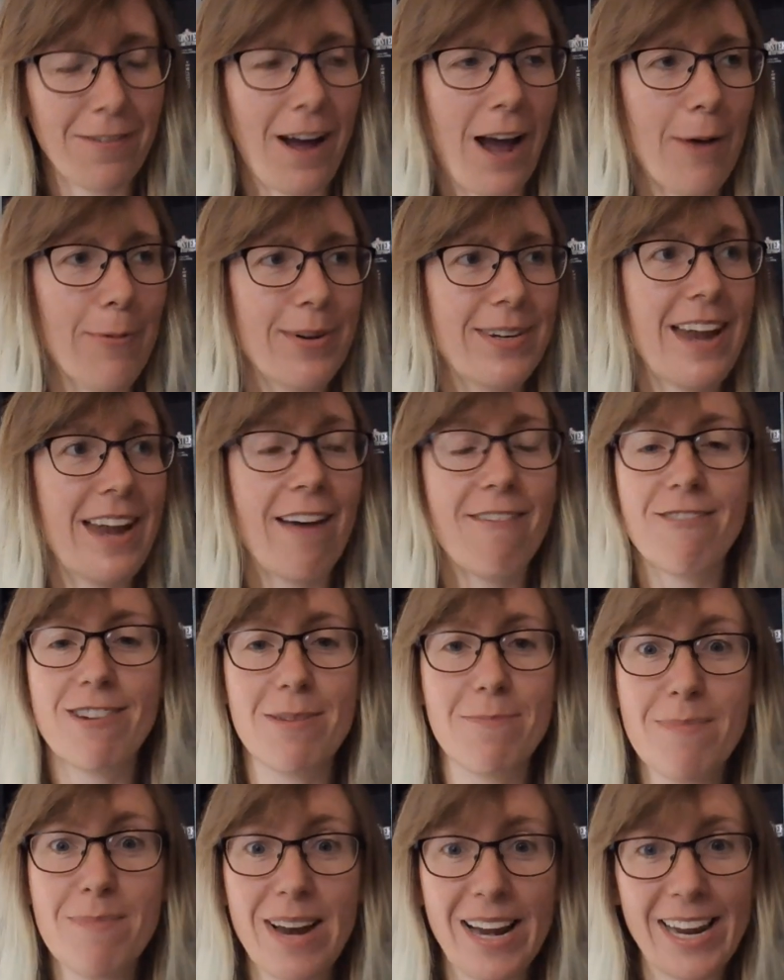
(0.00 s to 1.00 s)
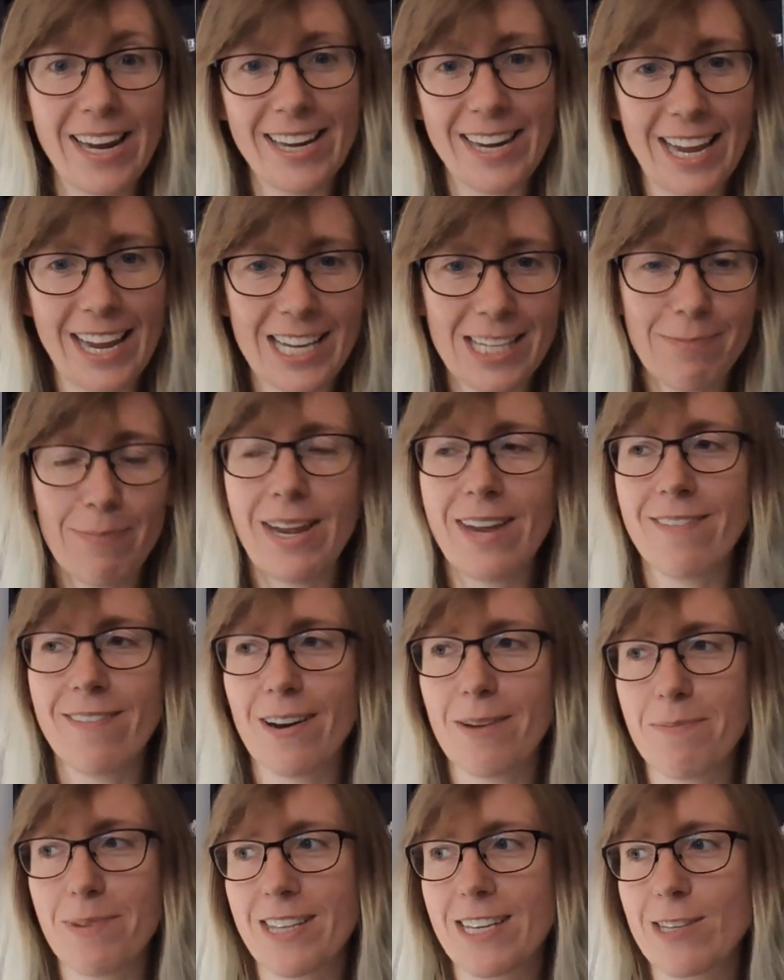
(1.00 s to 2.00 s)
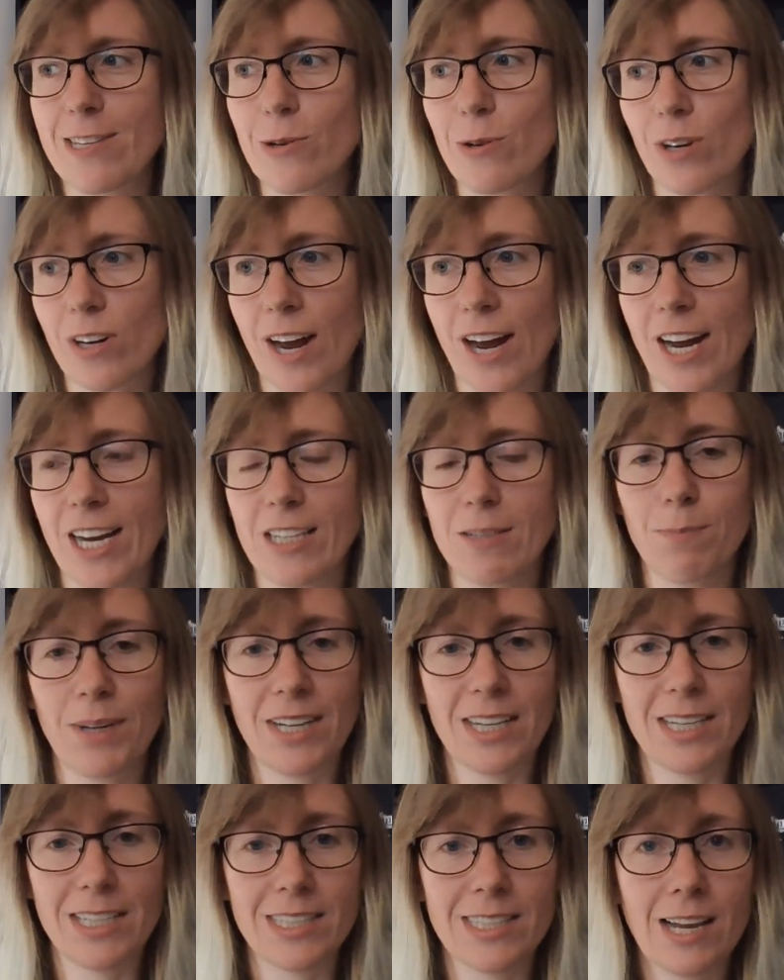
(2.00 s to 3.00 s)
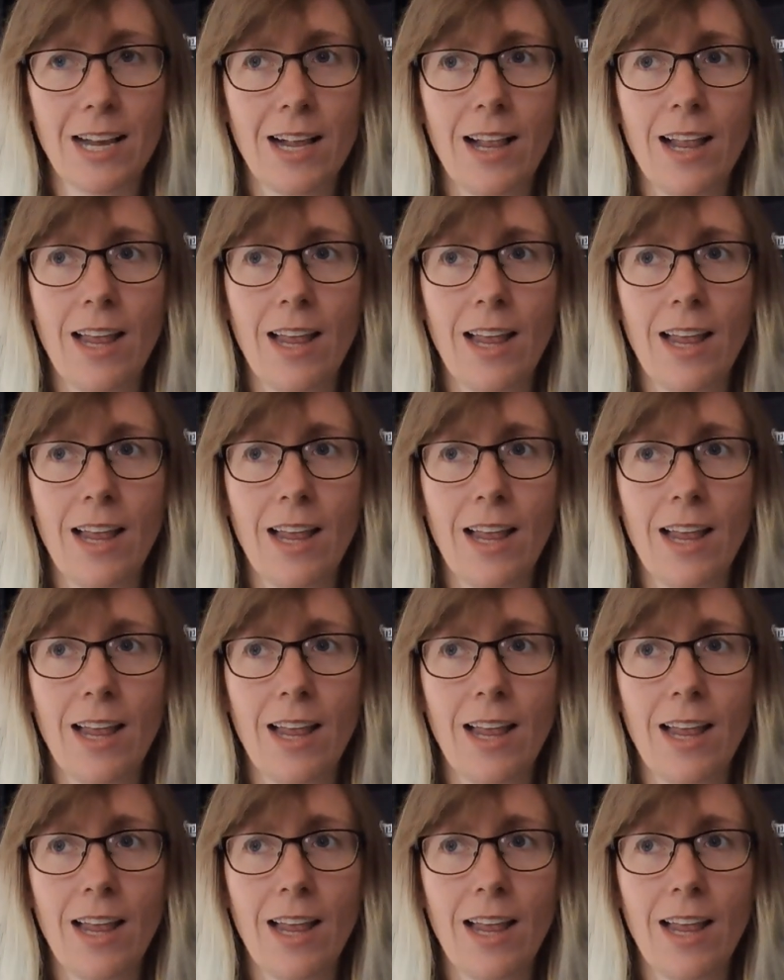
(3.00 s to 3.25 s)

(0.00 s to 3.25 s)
I would never in a million years believe I'd be this organized, because